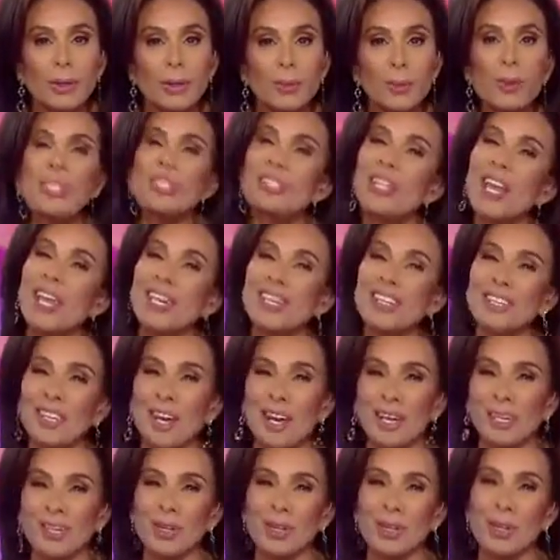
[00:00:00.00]
We take it
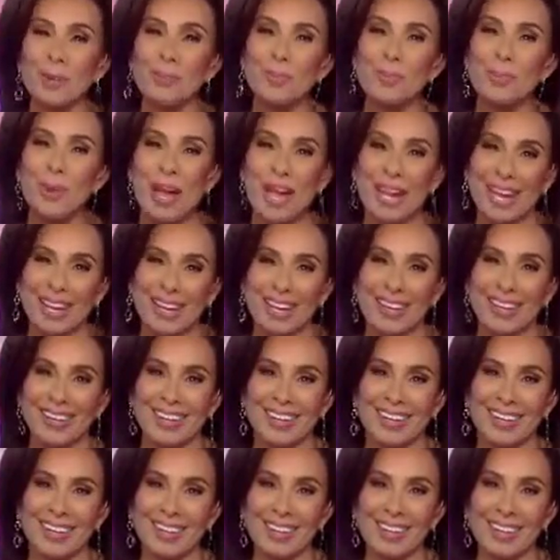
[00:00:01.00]
out of their
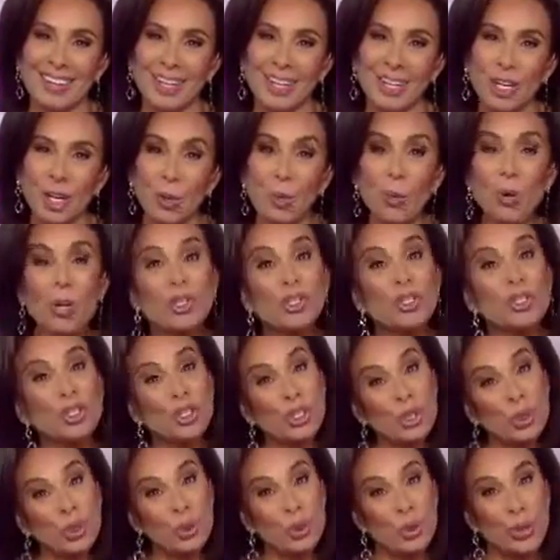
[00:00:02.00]
pay. We
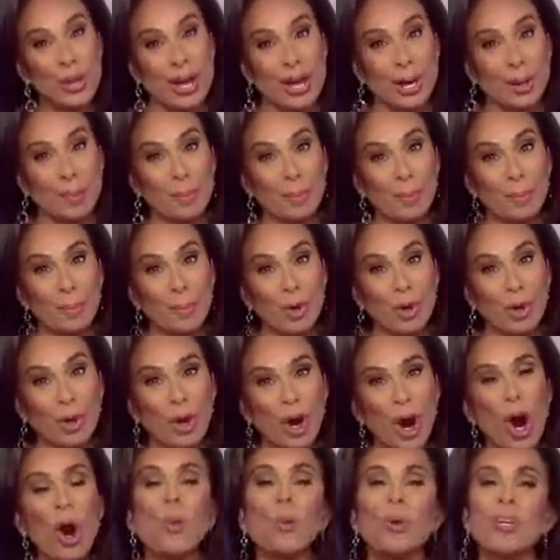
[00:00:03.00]
sue them,
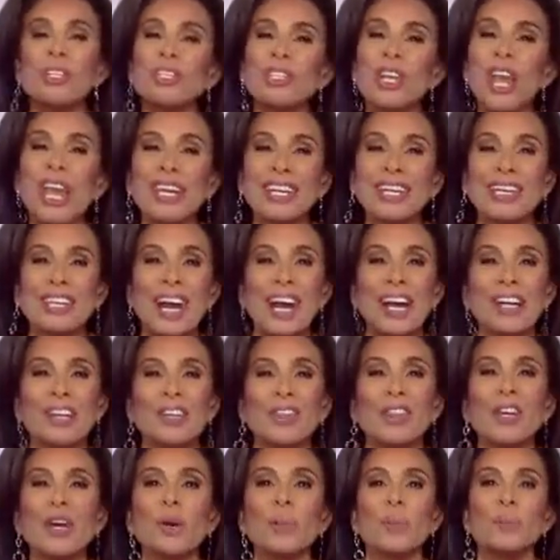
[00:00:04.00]
or we take it out
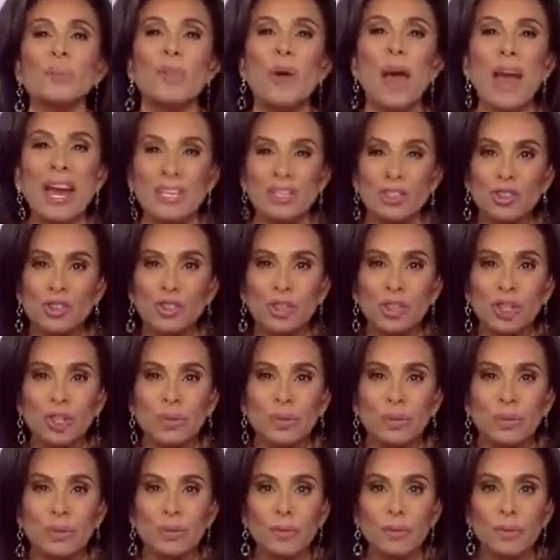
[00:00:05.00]
of their
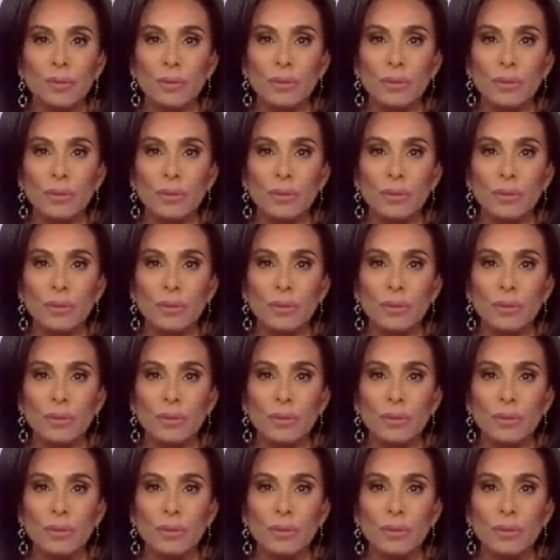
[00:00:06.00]
pension.